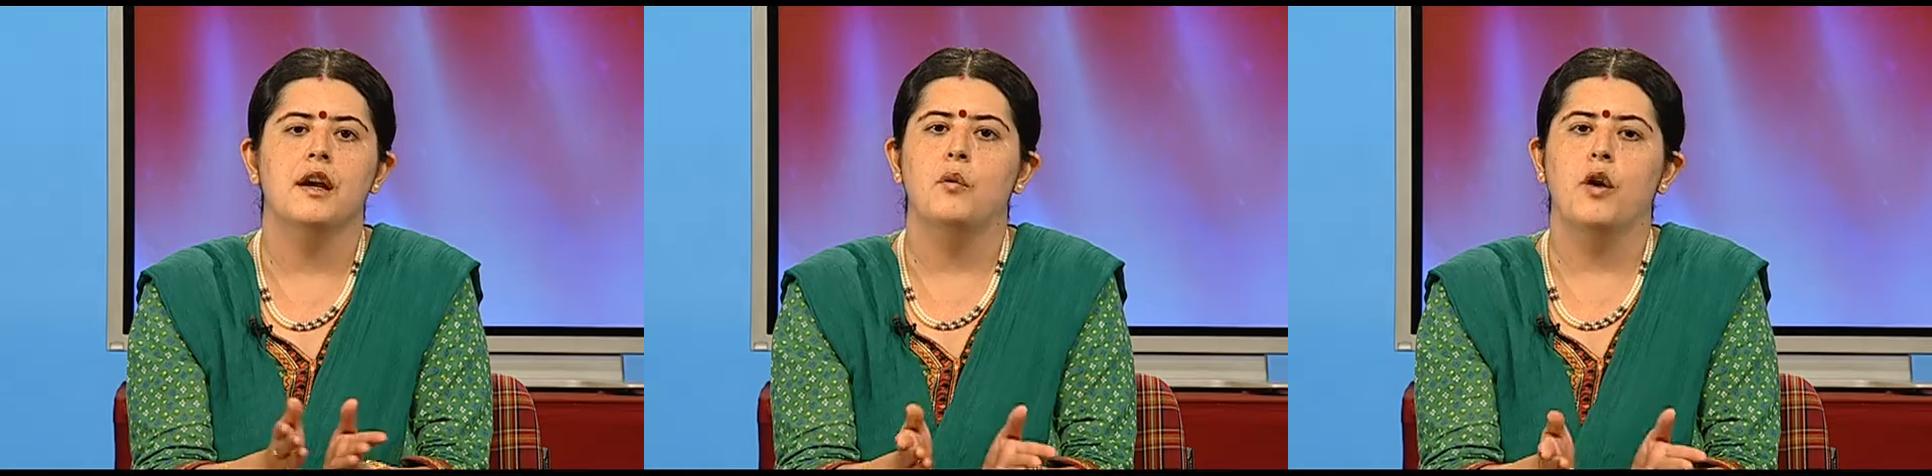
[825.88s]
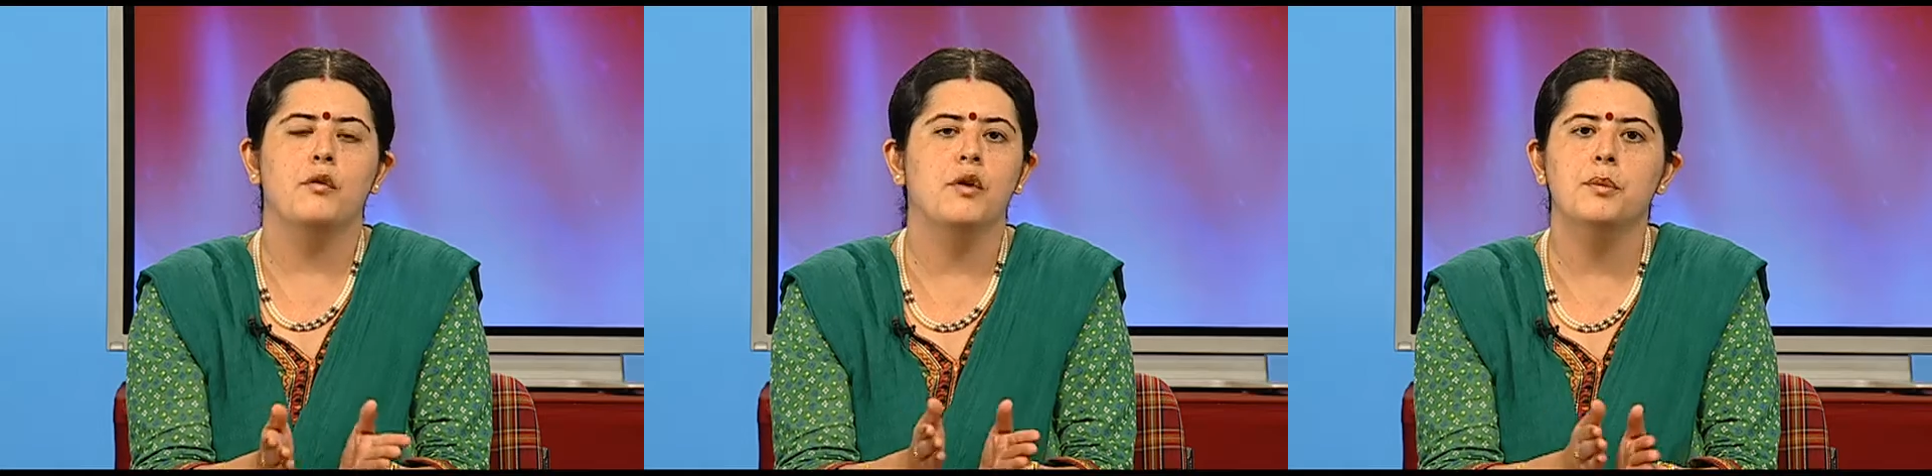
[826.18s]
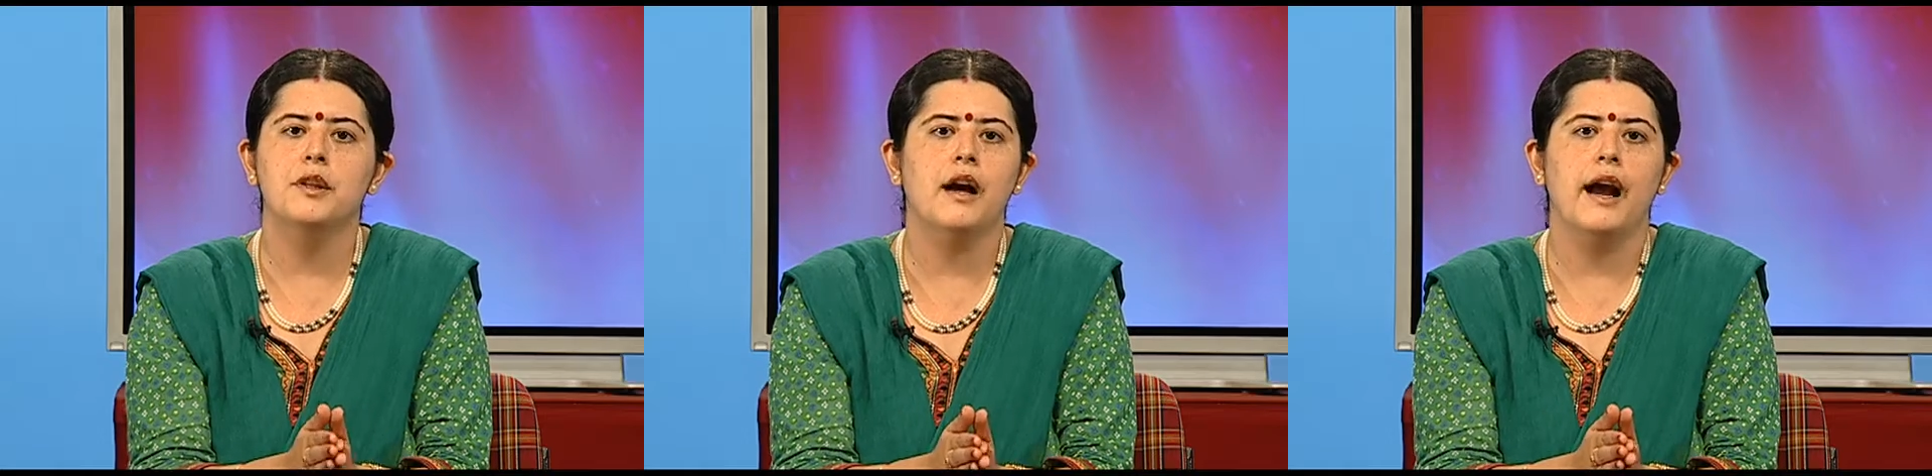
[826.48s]
What will be
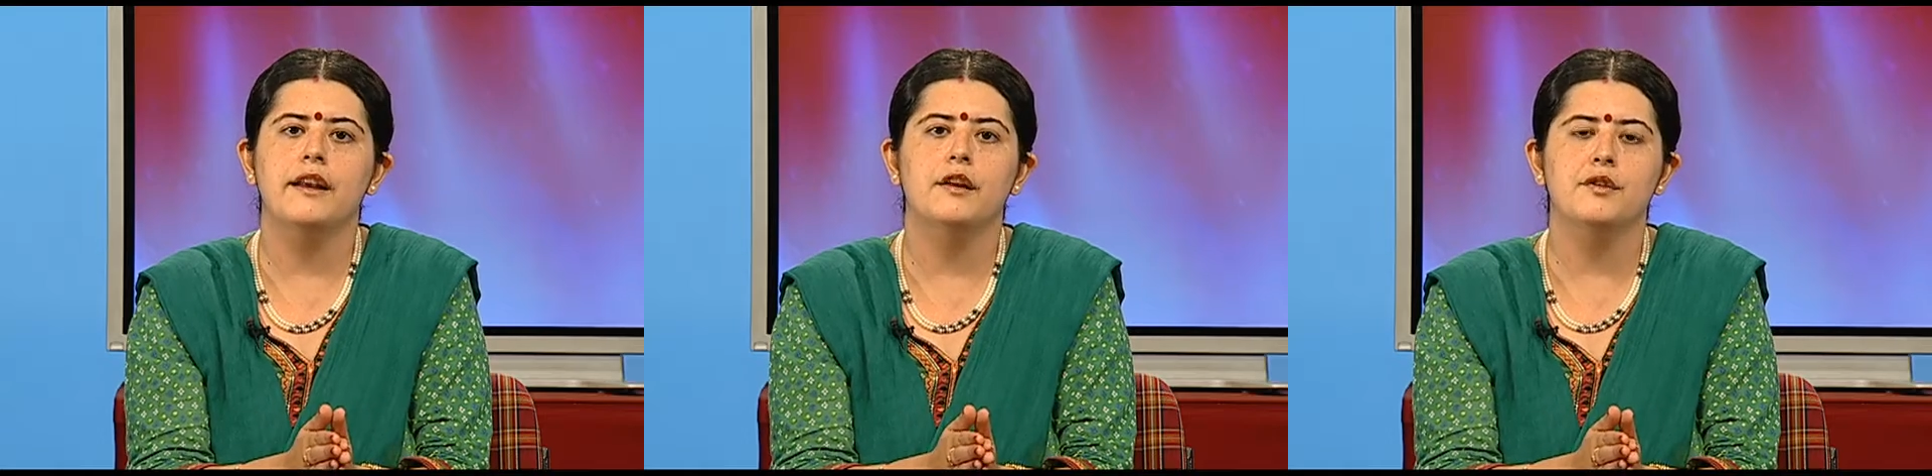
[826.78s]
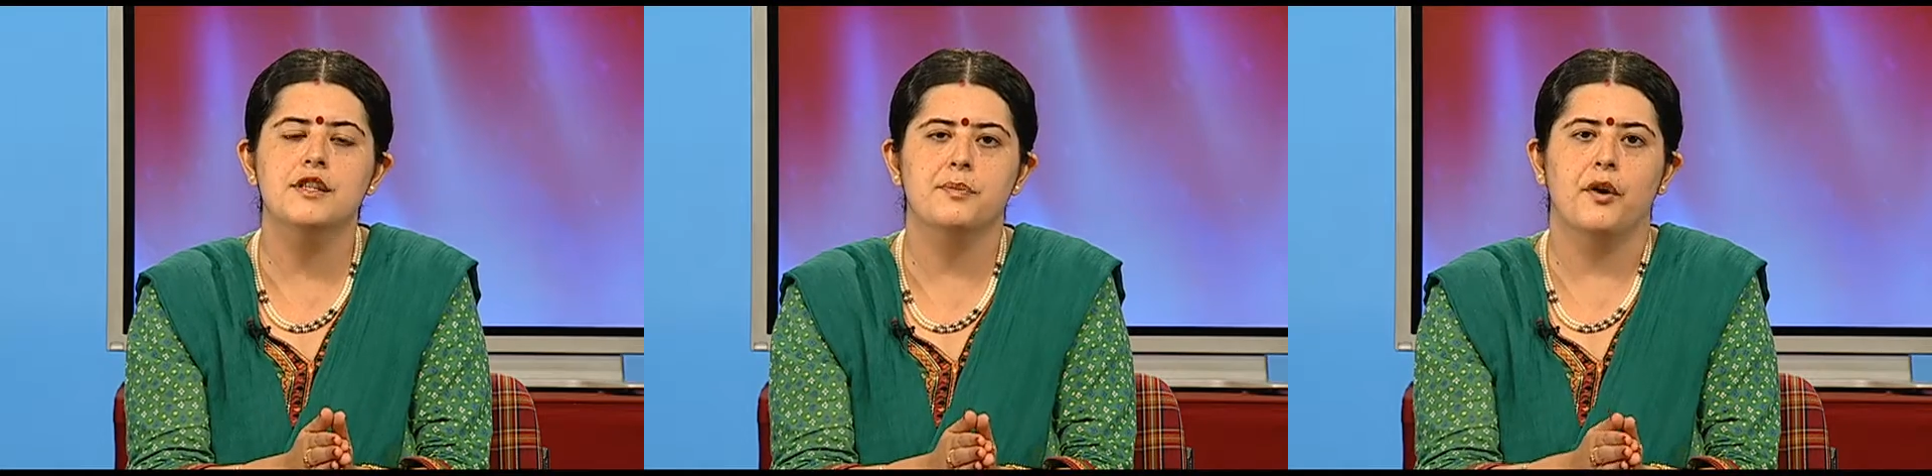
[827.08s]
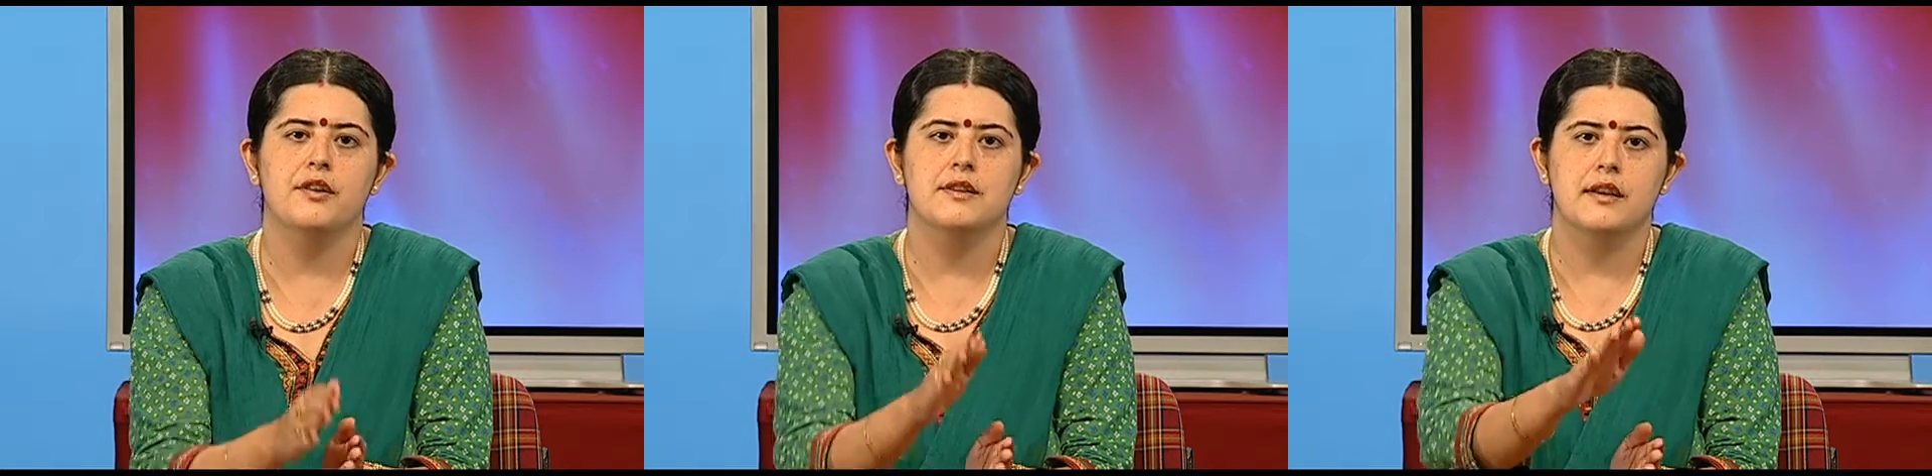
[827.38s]
the ideal response?